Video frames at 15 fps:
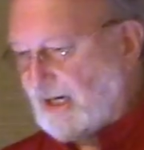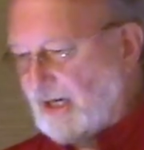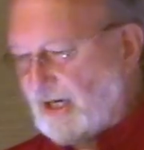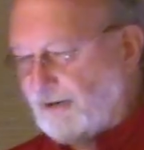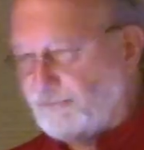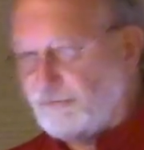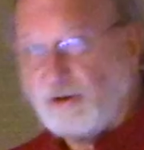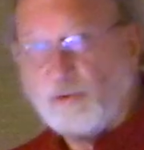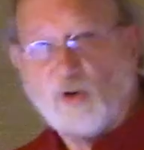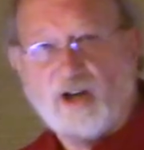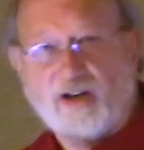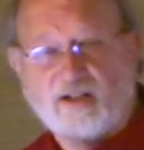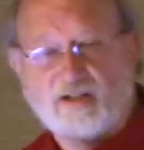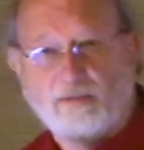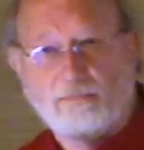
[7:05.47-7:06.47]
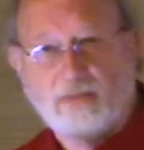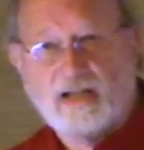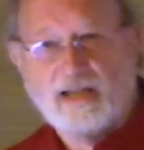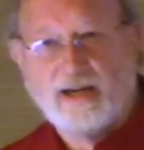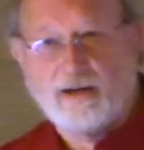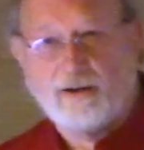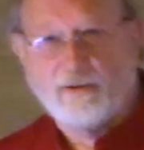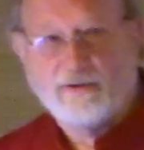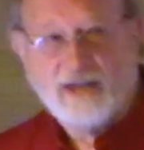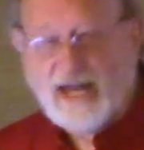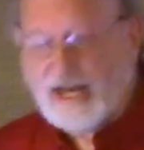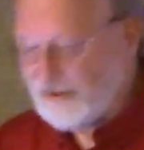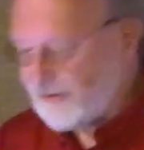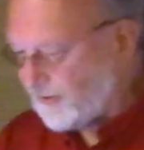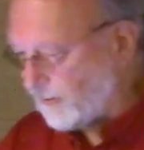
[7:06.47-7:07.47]
If we want to compare
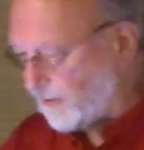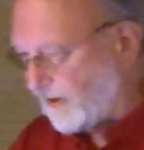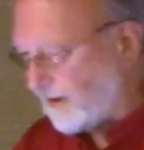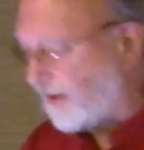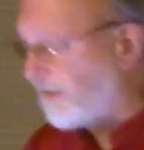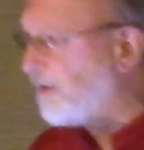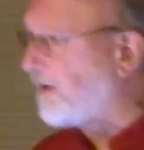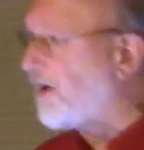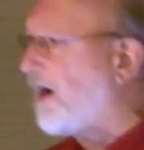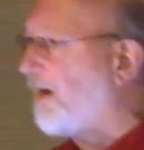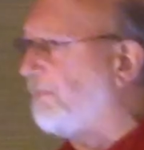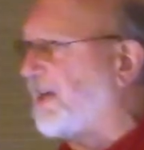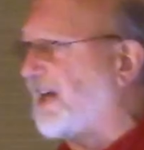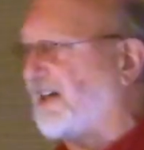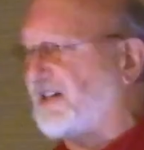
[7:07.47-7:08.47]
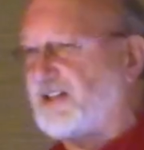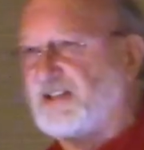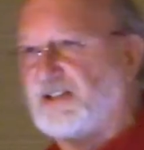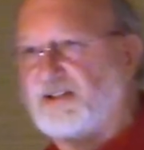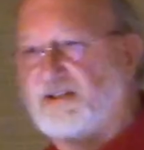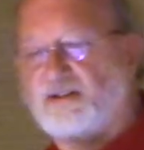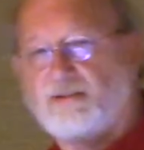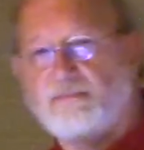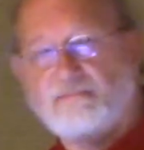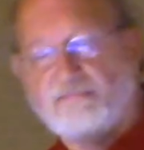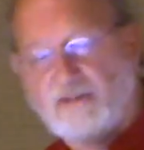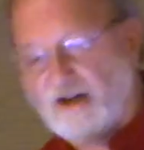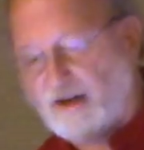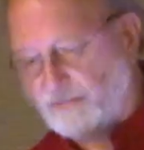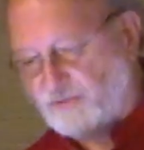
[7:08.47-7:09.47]
that to another complex
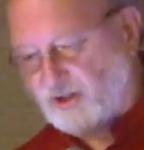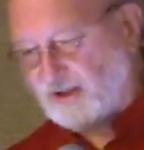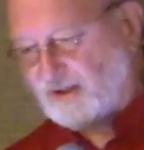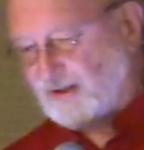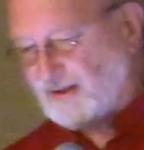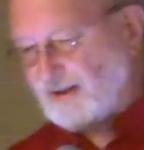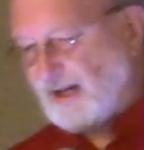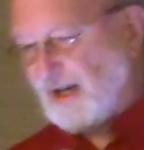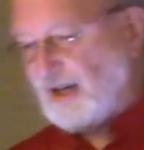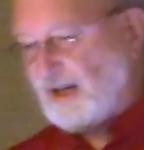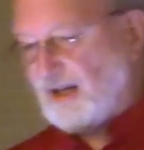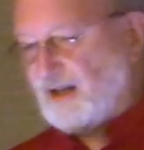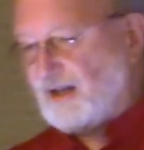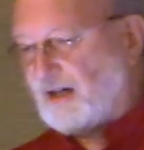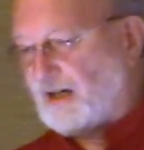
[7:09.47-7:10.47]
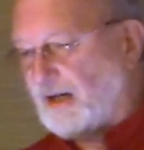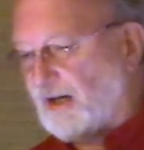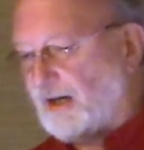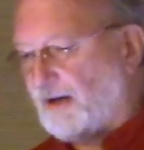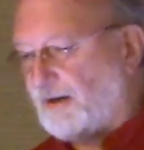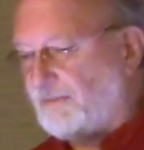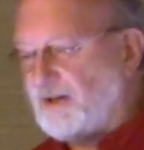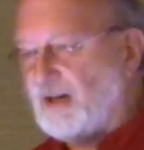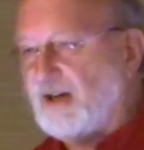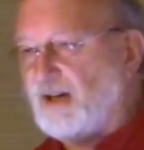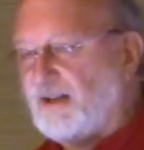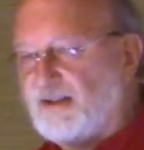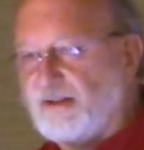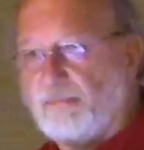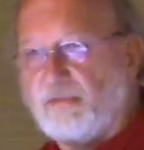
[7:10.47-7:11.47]
object, the
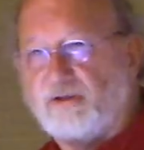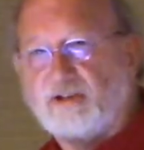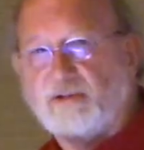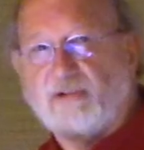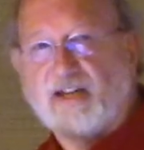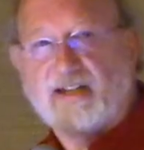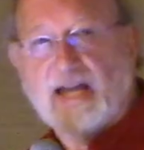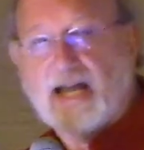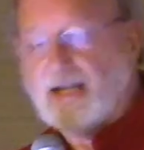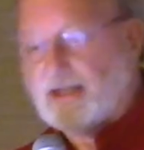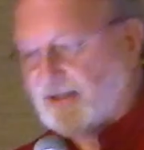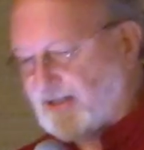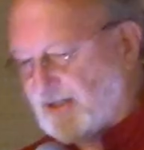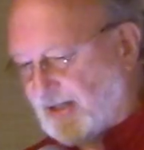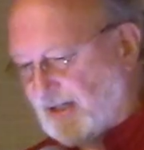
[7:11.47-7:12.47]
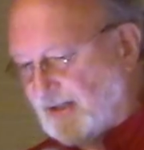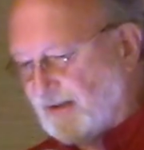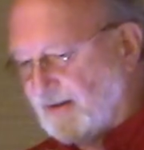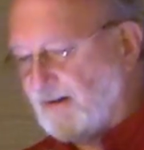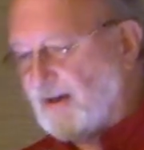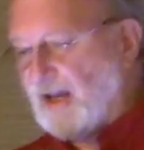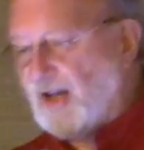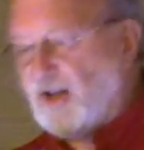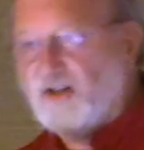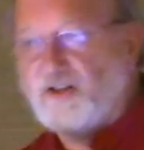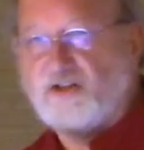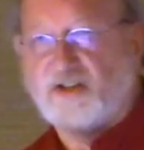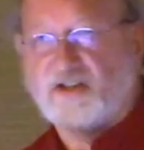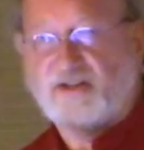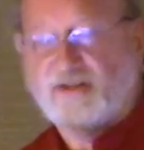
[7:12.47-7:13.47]
Milky Way galaxy,
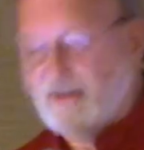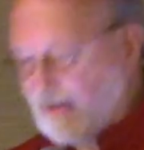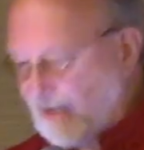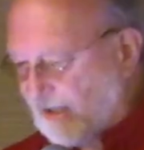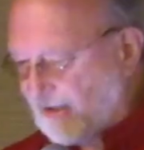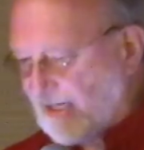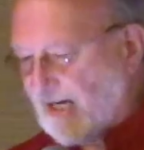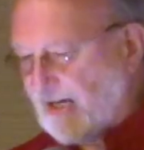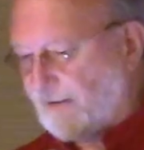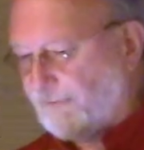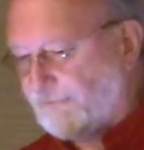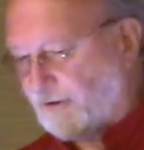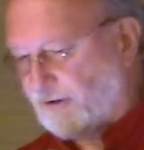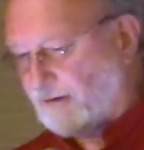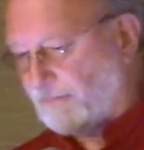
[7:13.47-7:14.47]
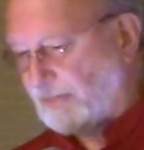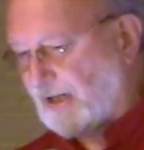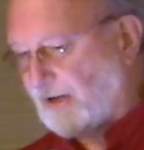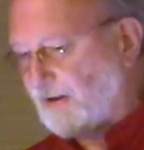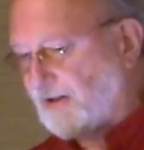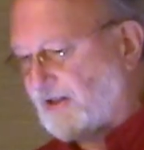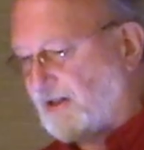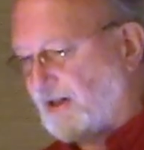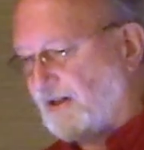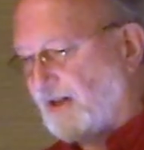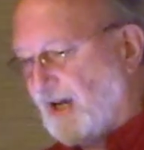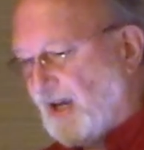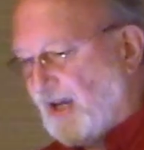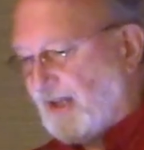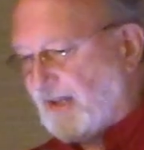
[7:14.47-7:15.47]
just again for comparison,
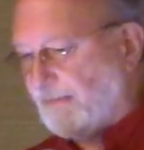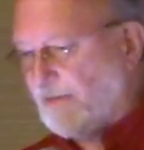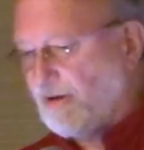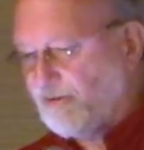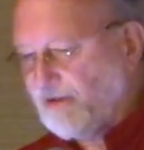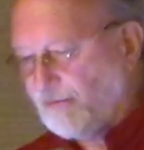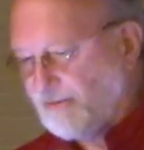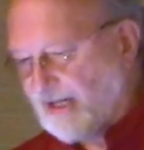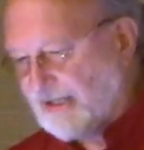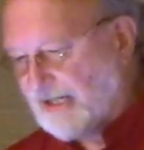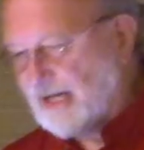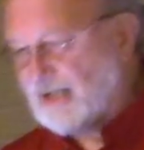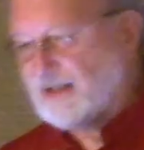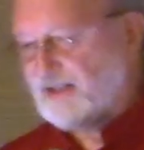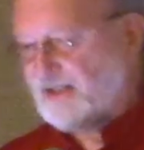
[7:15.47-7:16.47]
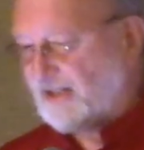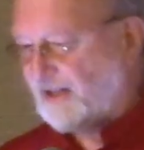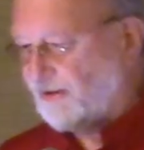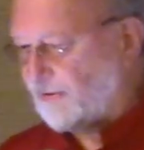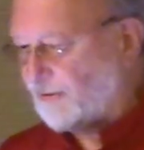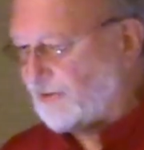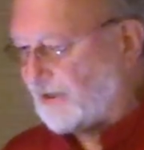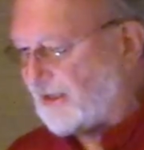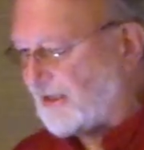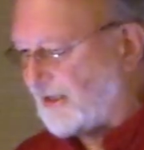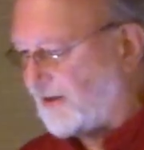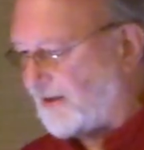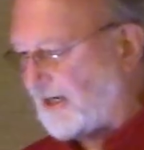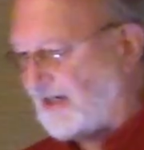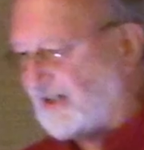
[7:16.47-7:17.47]
the Milky Way galaxy only
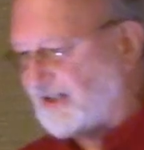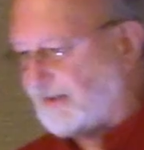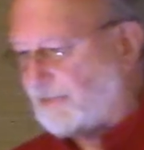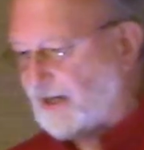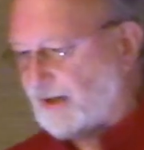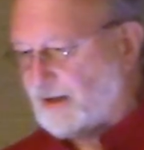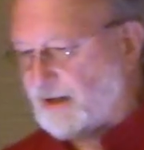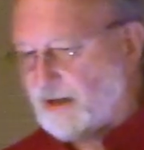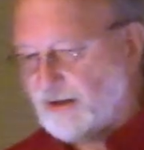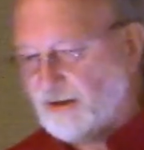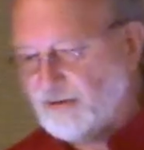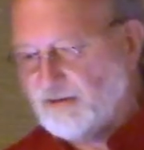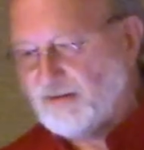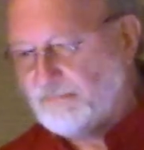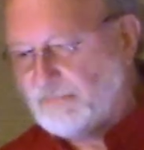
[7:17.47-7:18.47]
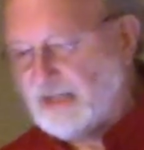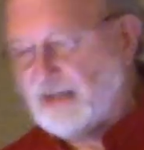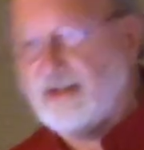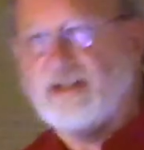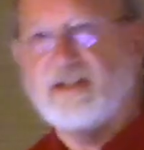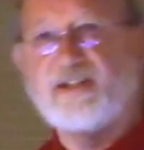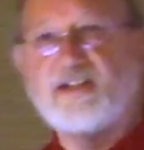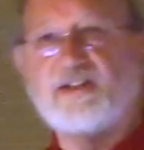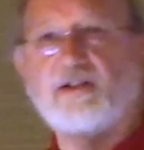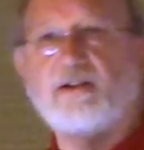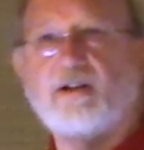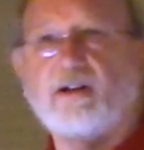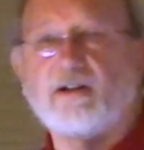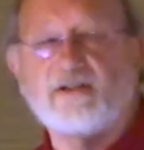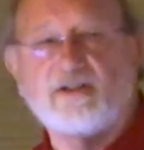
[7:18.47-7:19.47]
contains about 100 billion
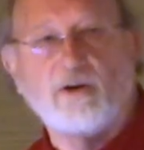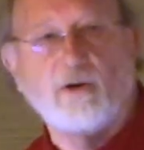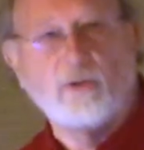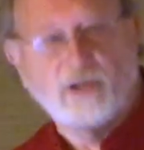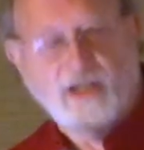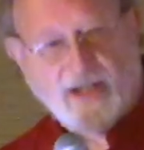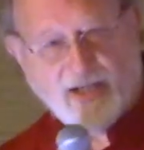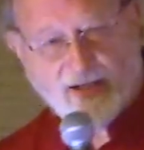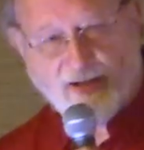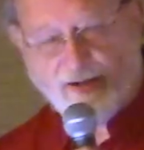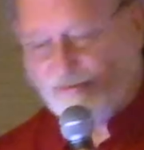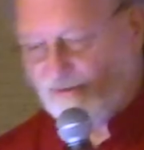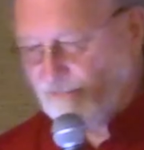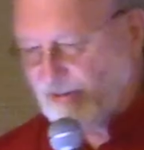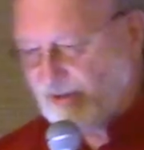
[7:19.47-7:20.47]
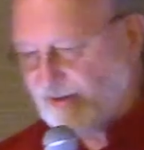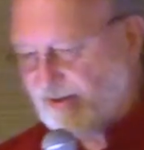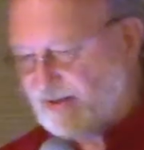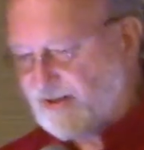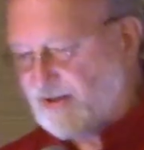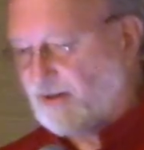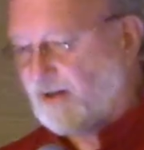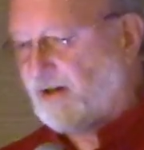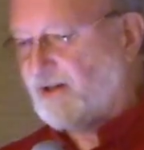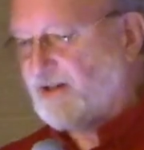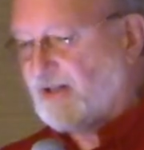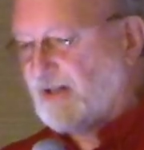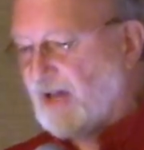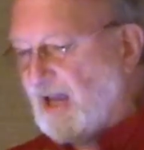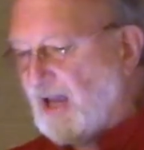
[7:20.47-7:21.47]
stars, only 100 billion stars.